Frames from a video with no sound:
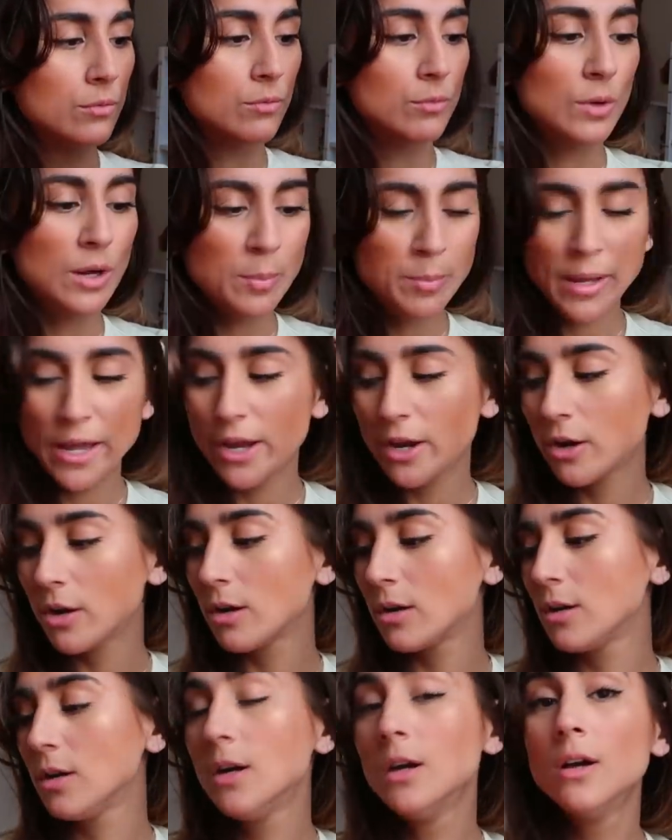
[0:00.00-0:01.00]
red
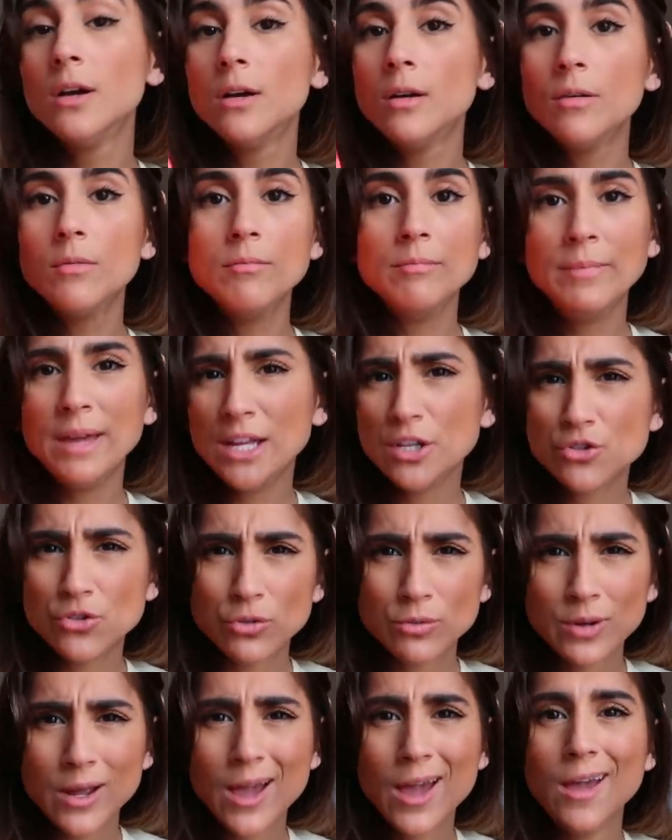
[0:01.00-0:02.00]
pear
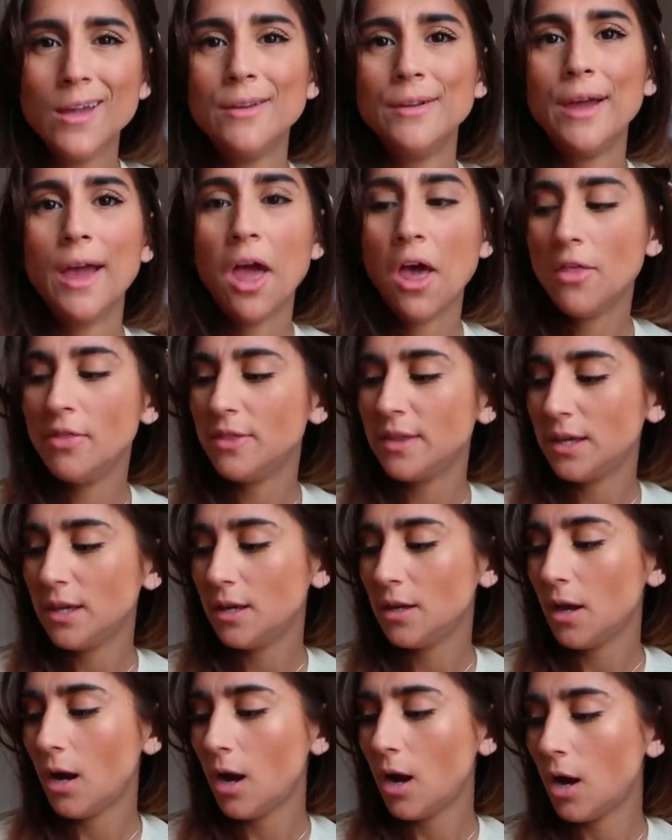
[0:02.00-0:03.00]
Major Red and
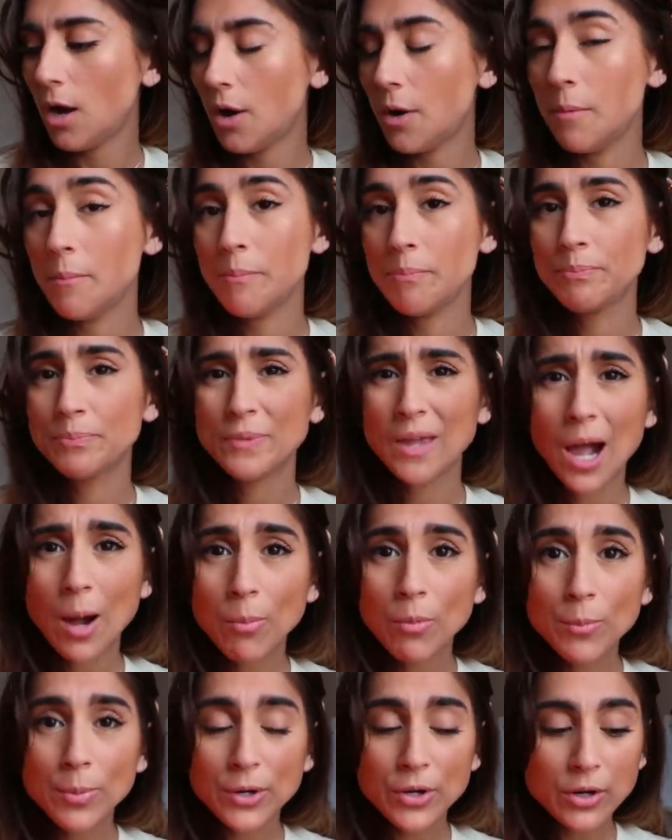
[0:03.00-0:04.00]
the um,
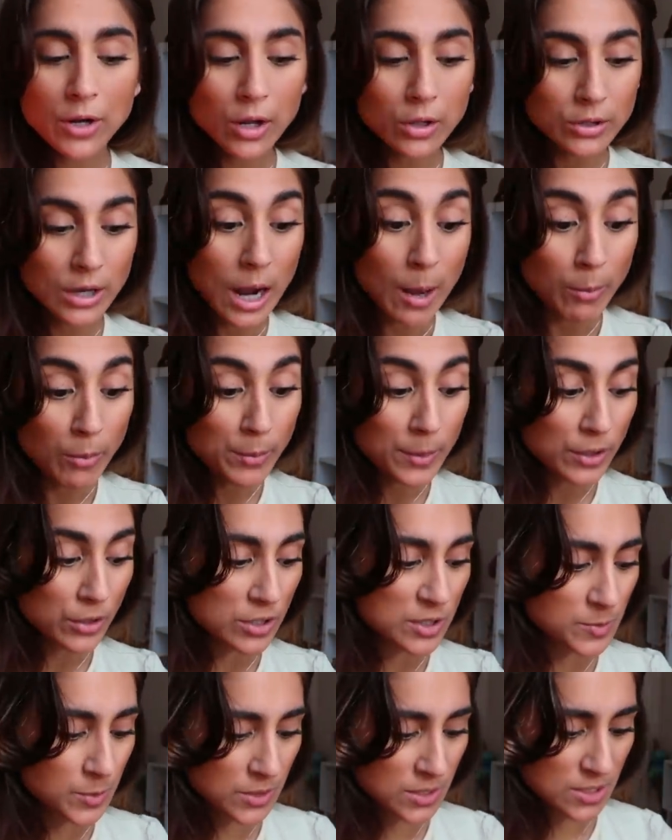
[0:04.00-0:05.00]
Apple Butter color. Apple
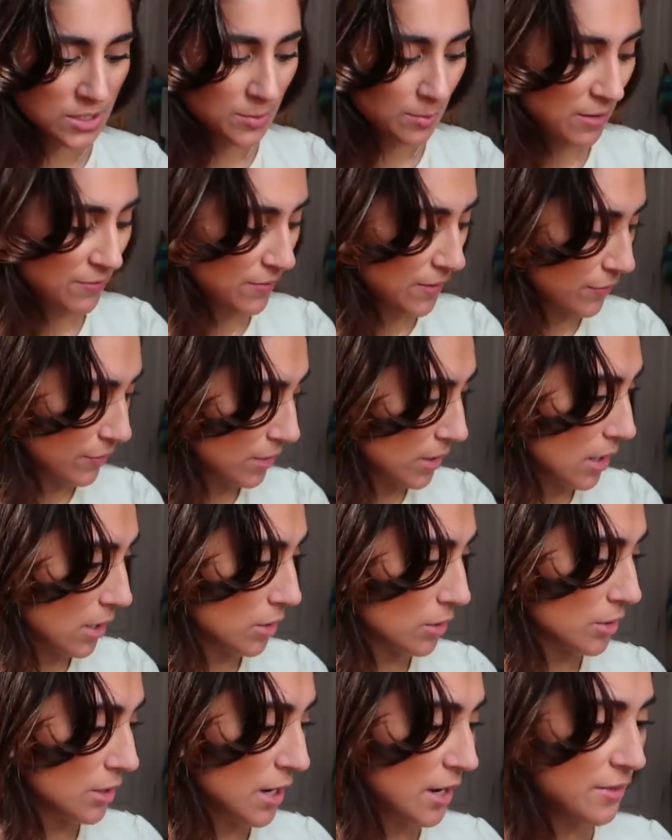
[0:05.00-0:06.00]
Butter is personally my favorite
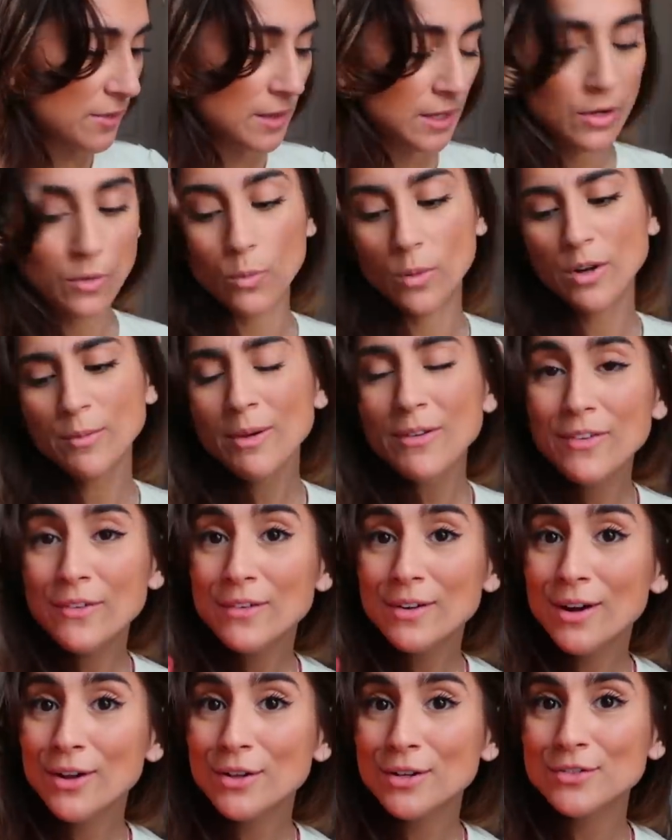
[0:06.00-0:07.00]
color. I think one of my
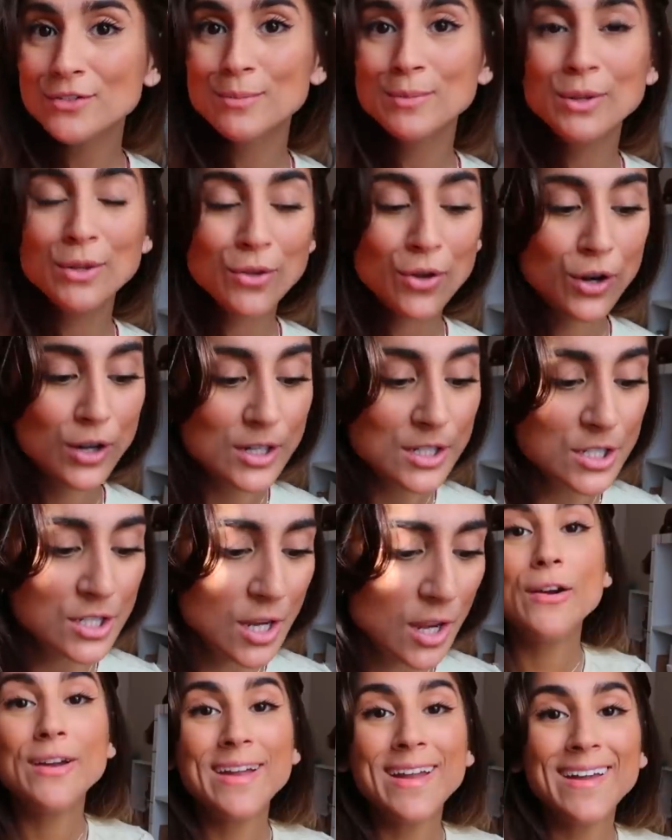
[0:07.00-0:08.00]
favorite colors from the
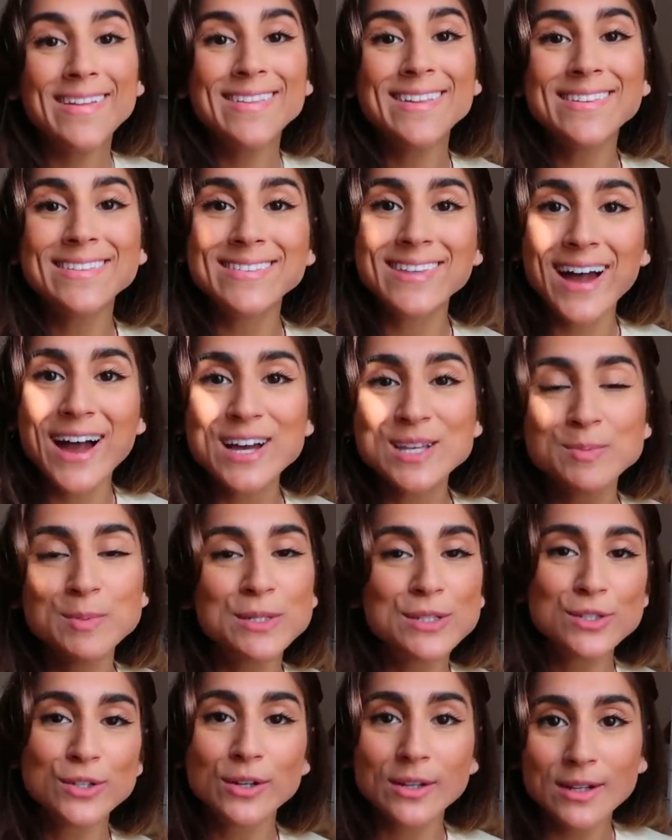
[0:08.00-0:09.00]
launch. All right, and then last
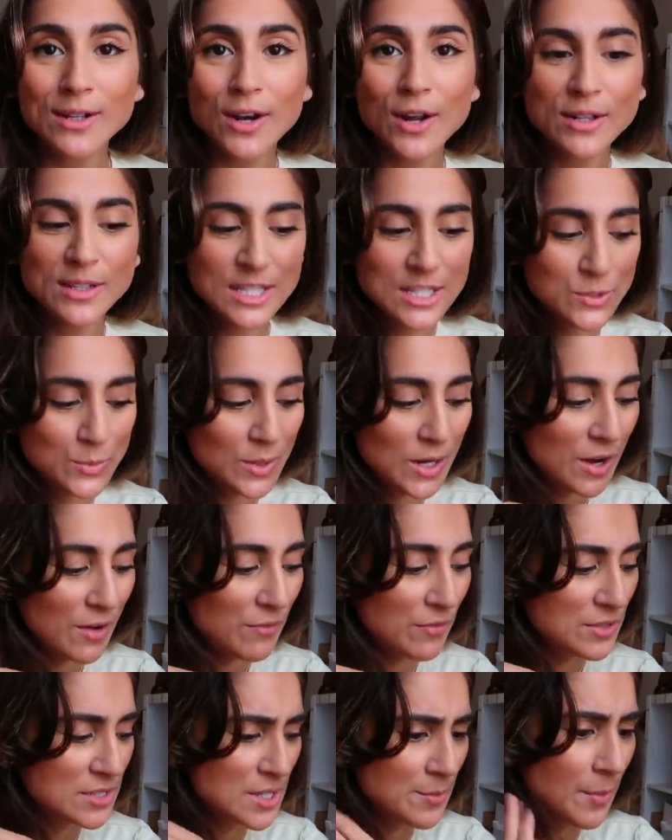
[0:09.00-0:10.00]
but certainly not least, we
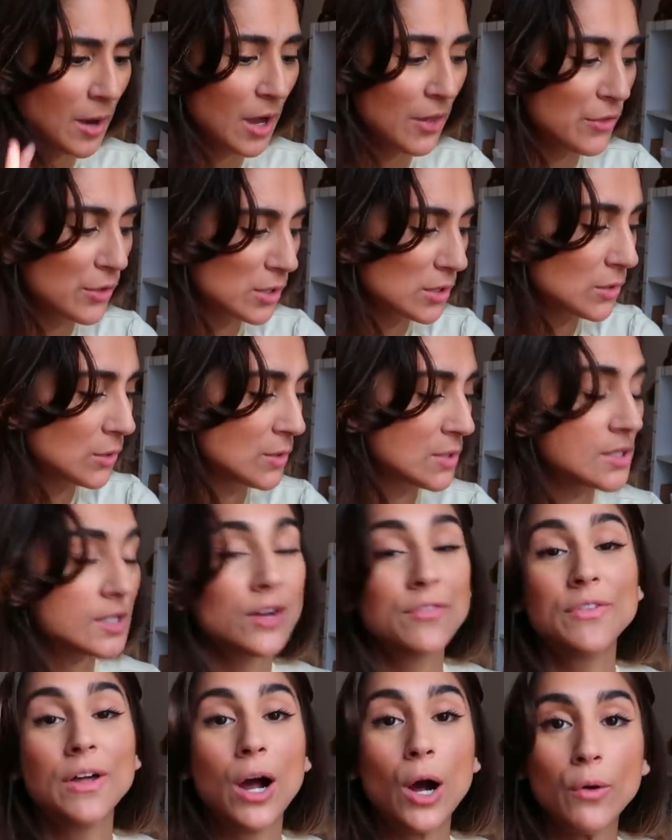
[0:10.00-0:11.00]
have some other little
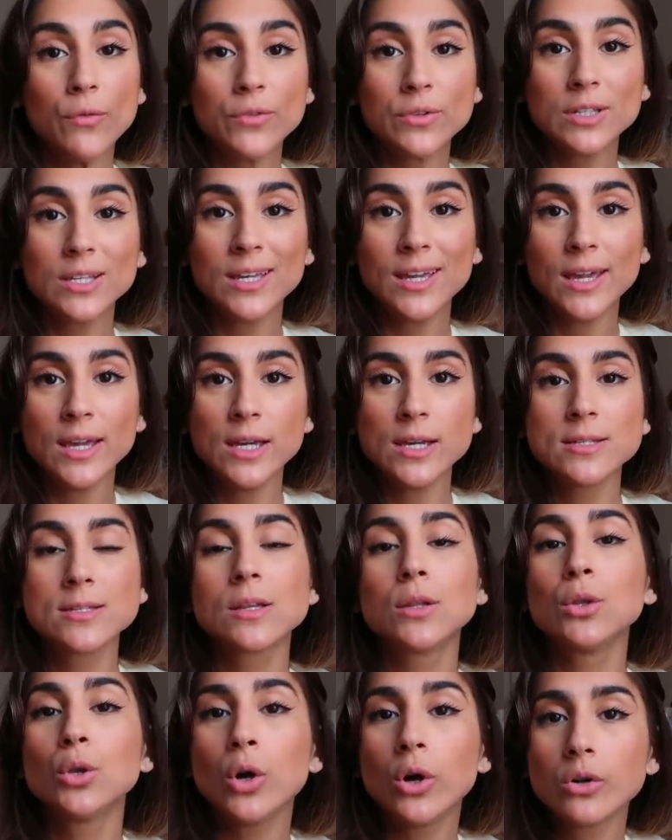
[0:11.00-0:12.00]
stuff that Alphalete is
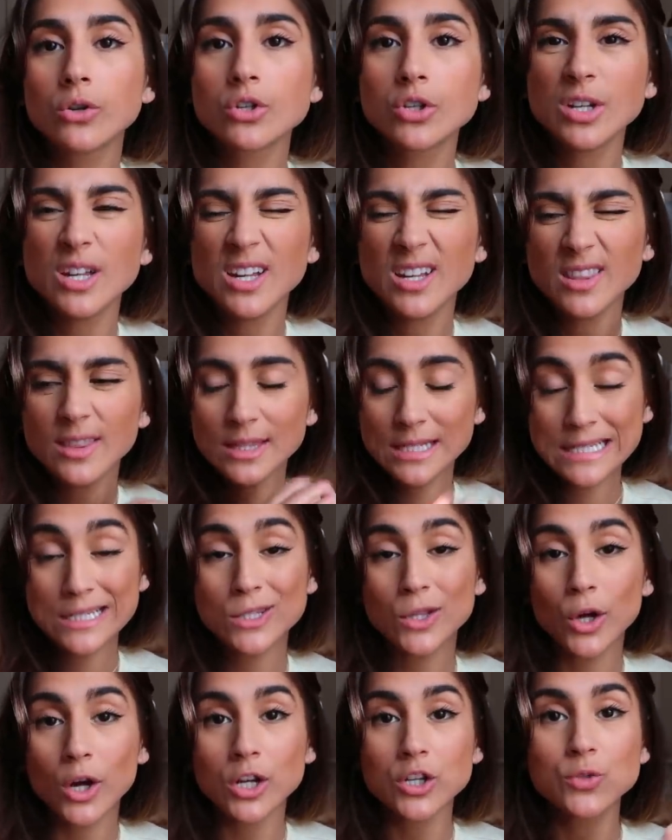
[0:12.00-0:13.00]
launching
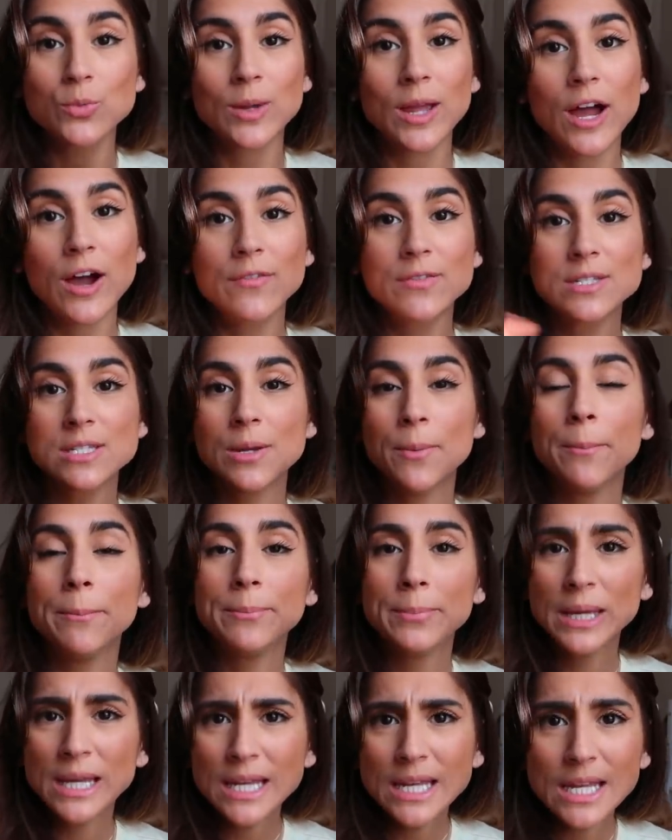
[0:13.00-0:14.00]
this launch. We have some
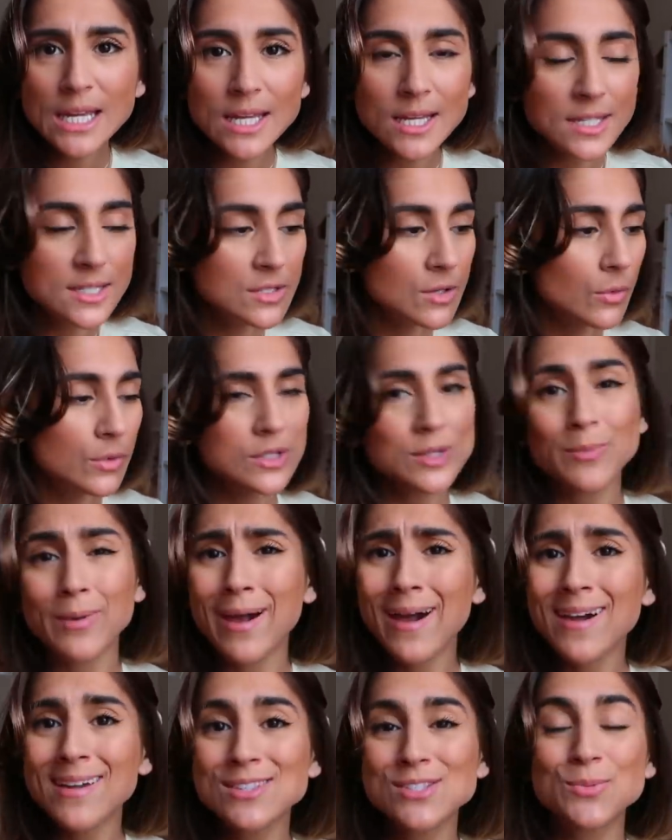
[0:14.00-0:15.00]
beanies or some
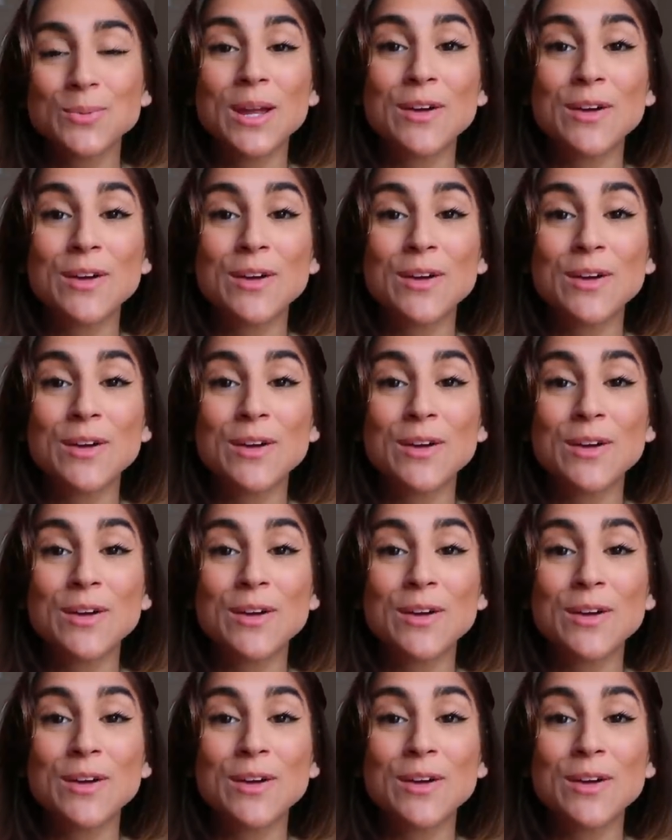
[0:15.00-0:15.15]
hats.